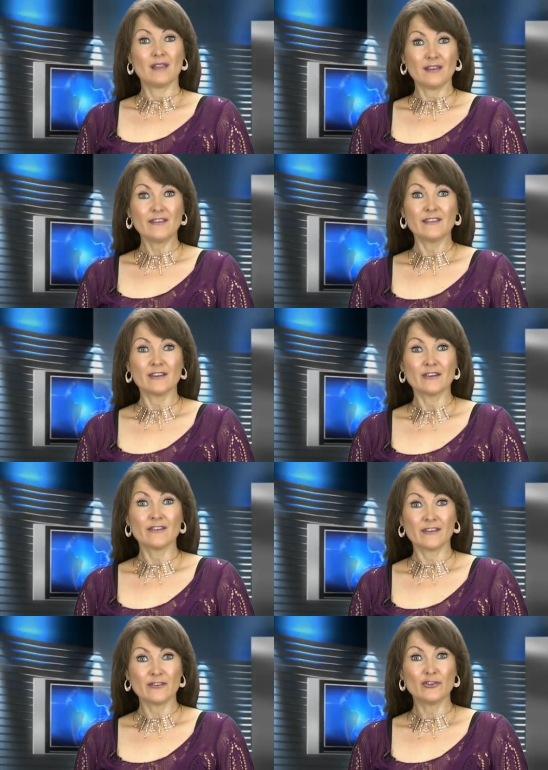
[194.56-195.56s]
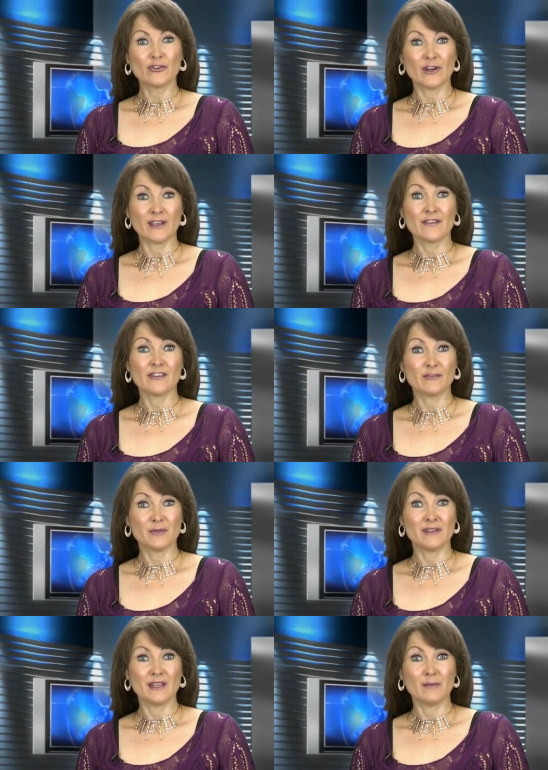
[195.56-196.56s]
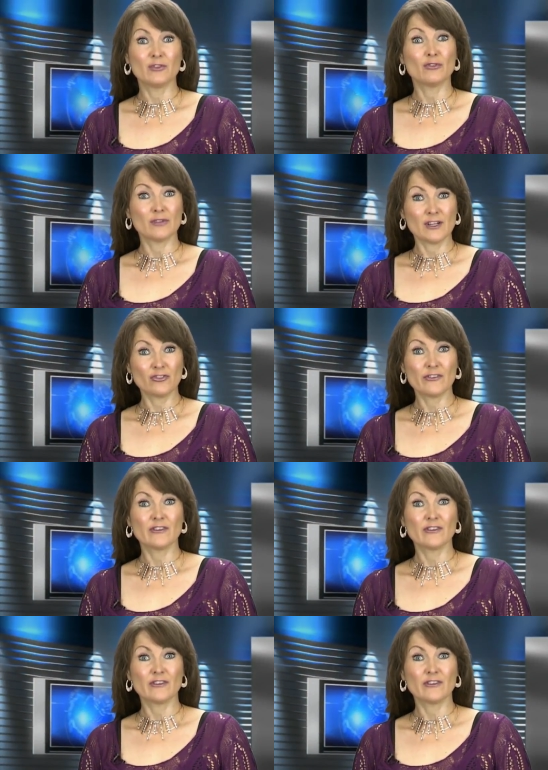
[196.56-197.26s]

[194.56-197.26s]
This year, 6 Ukrainians have been named righteous